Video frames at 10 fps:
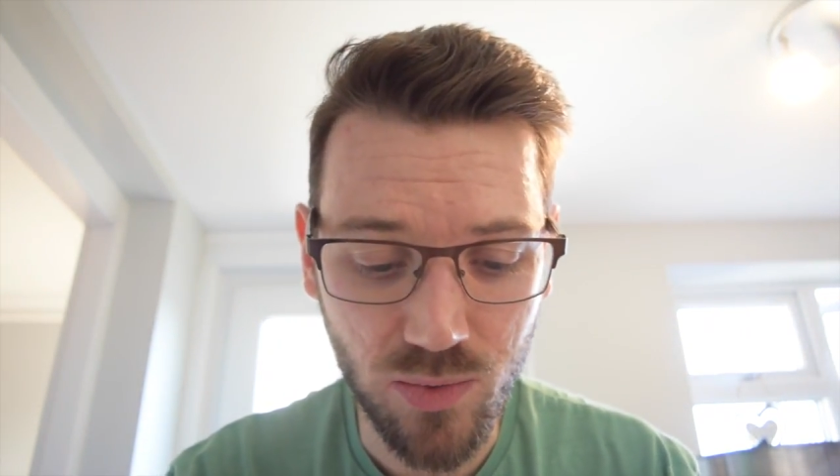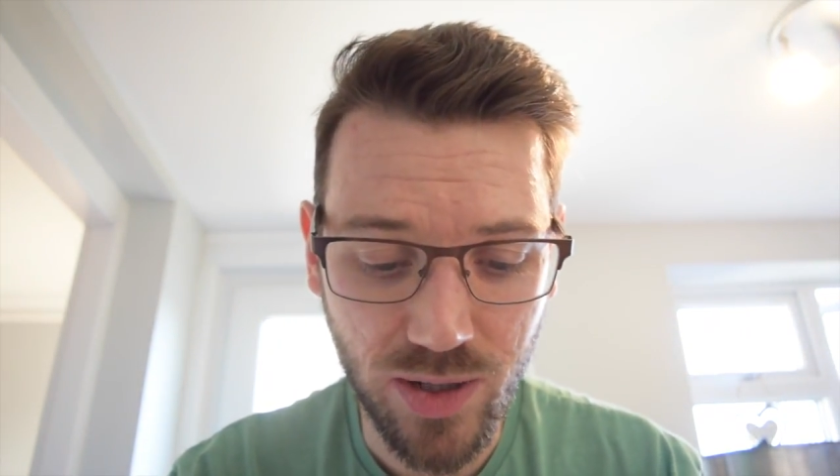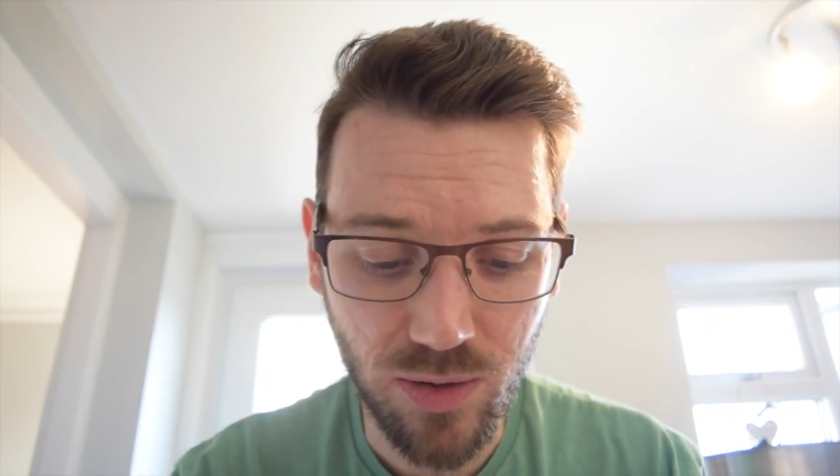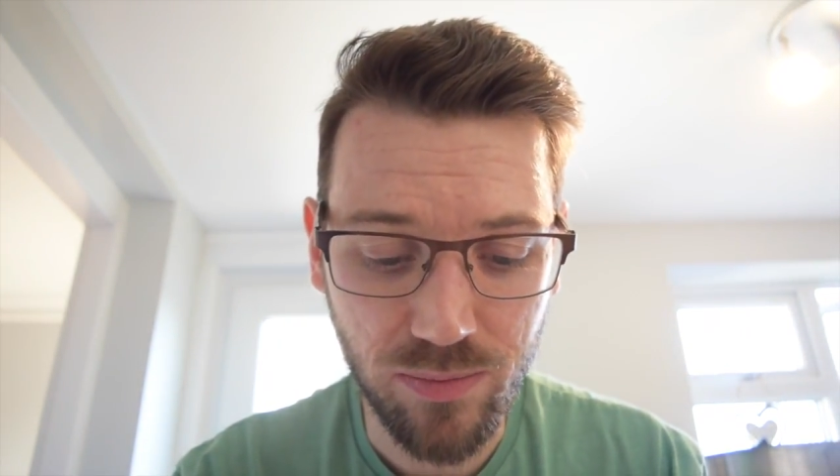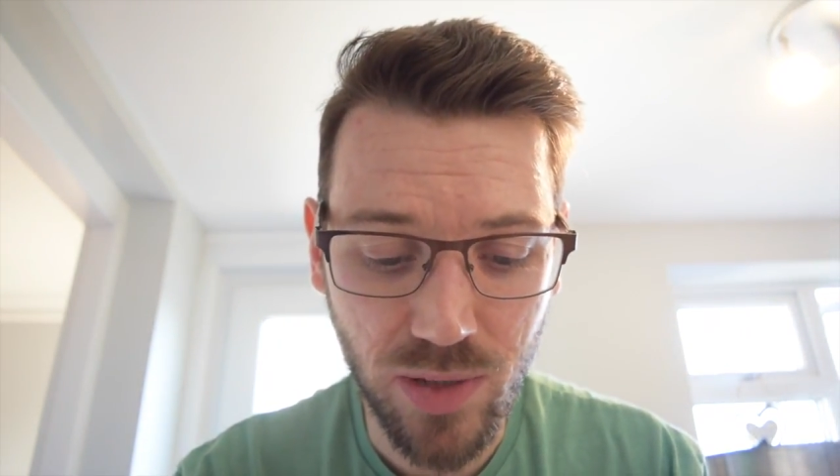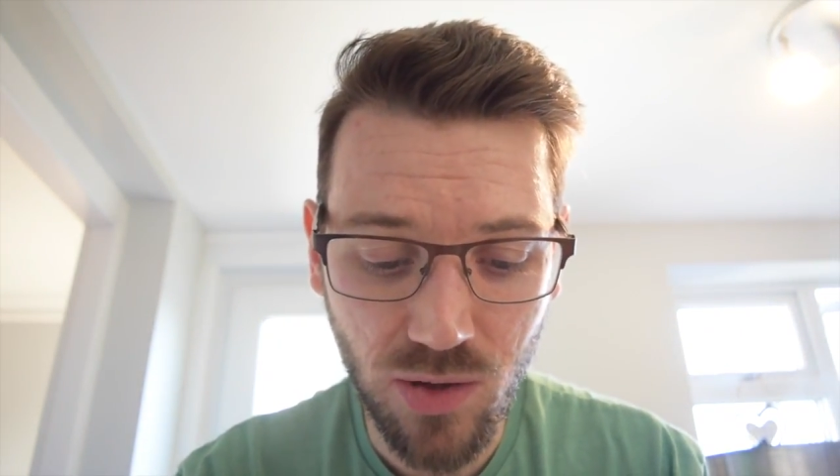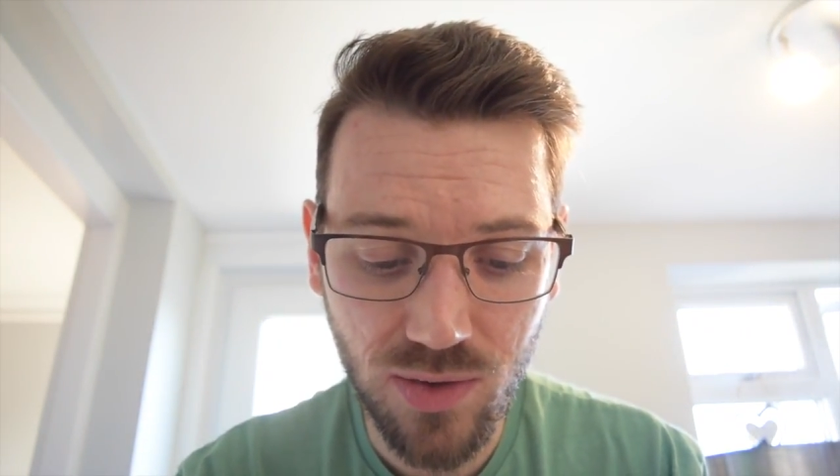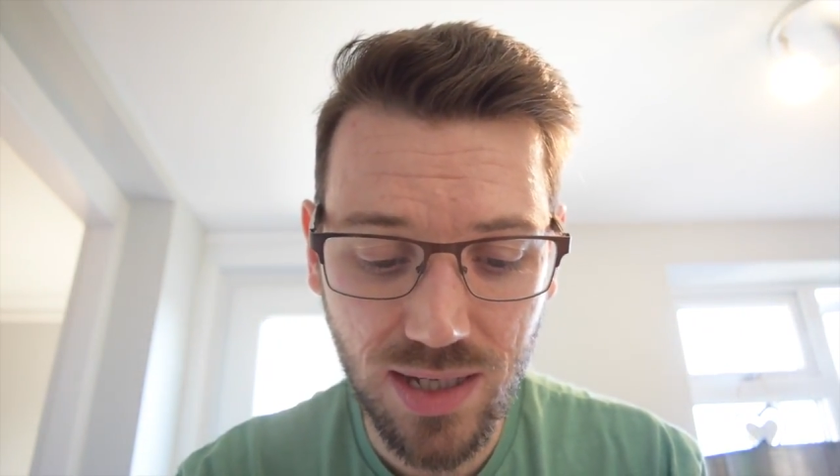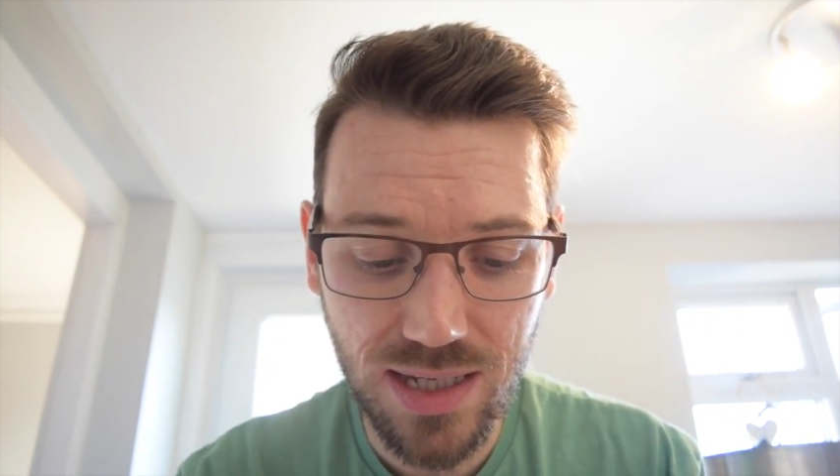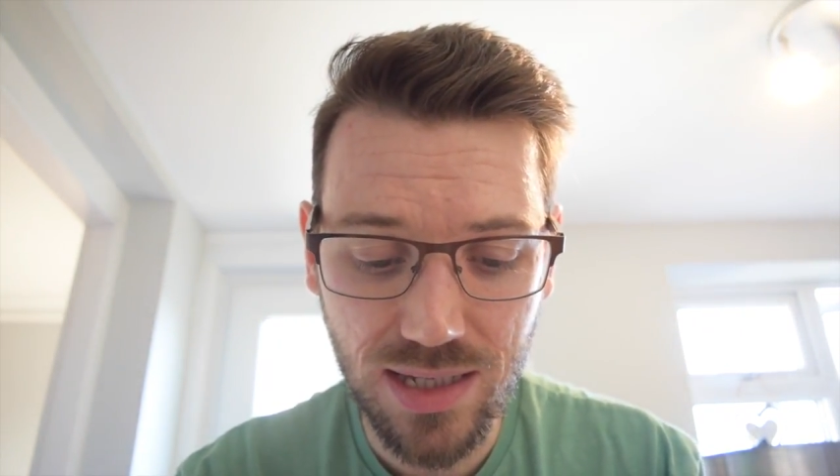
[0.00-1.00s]
We've got
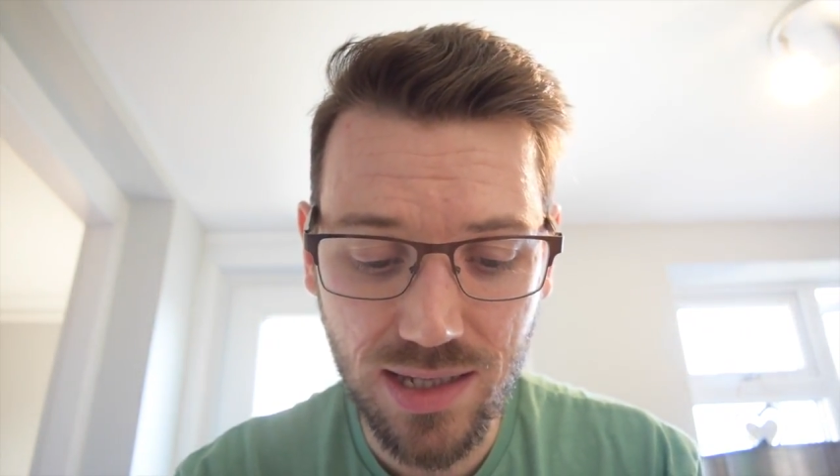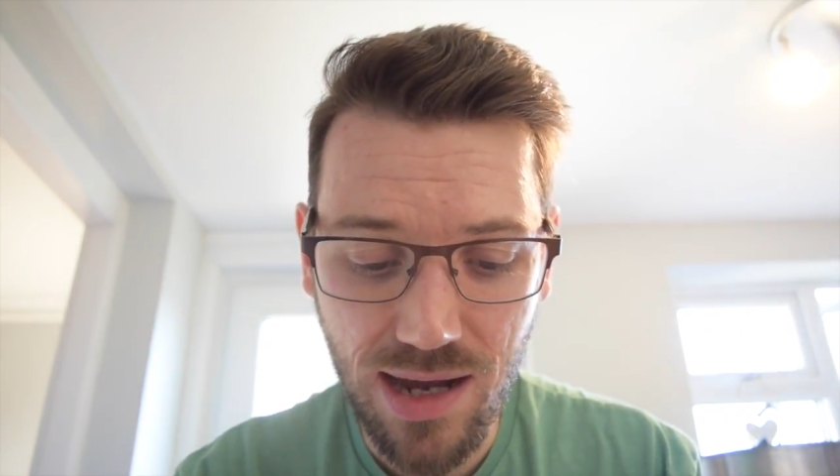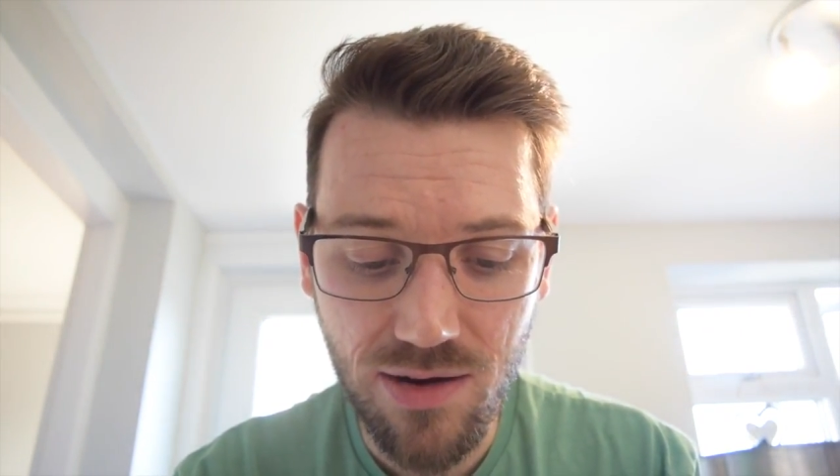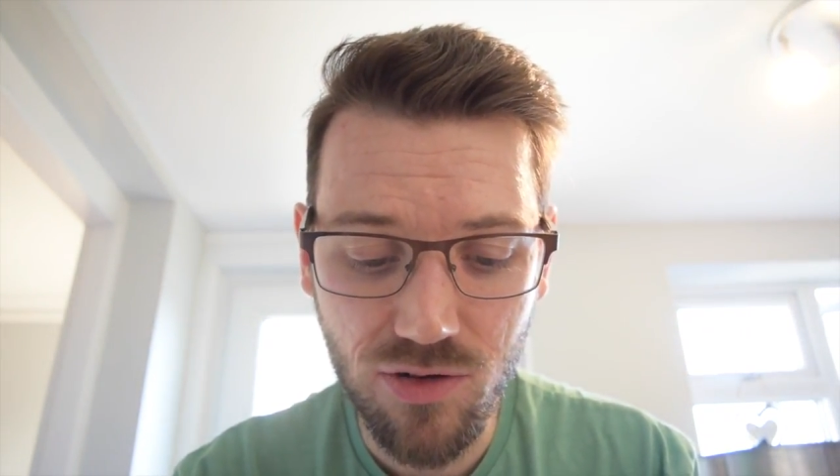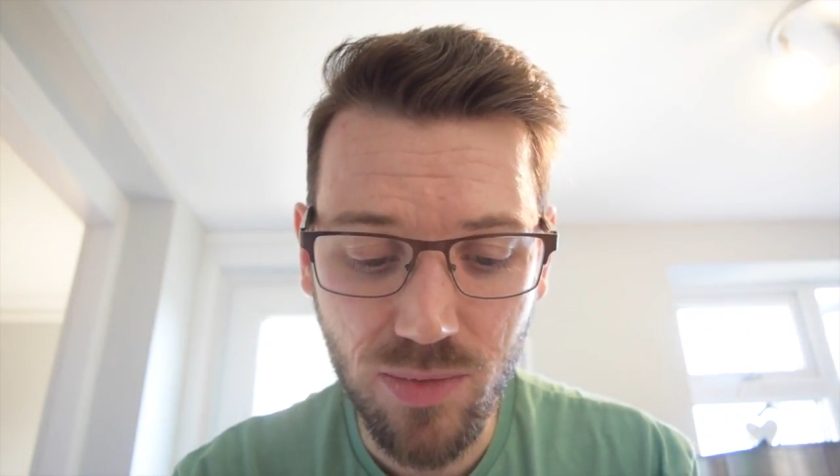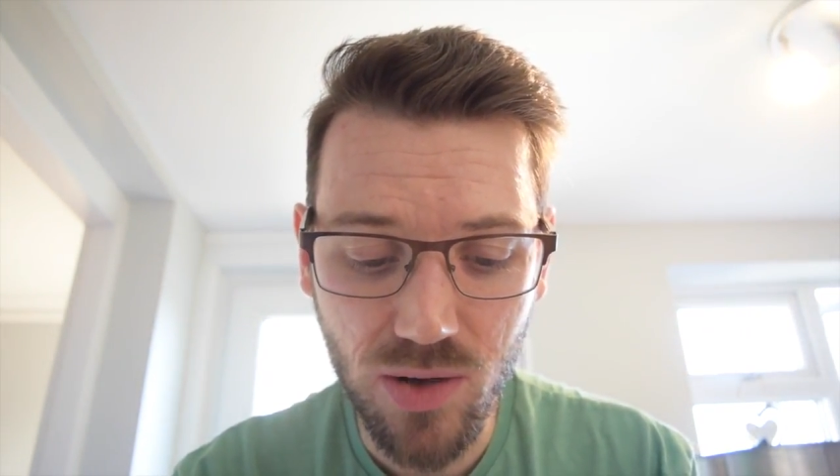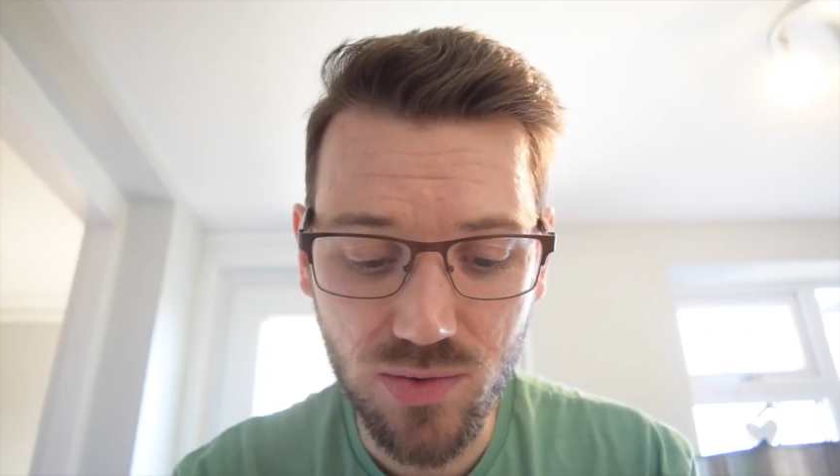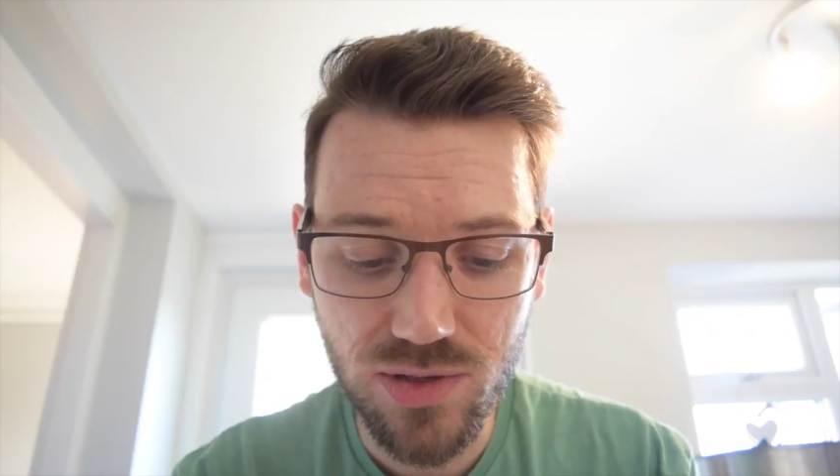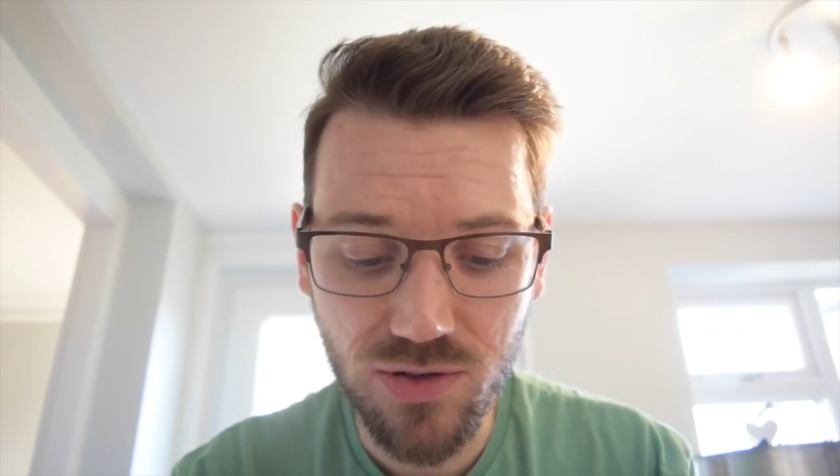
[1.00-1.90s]
Munich, caramel,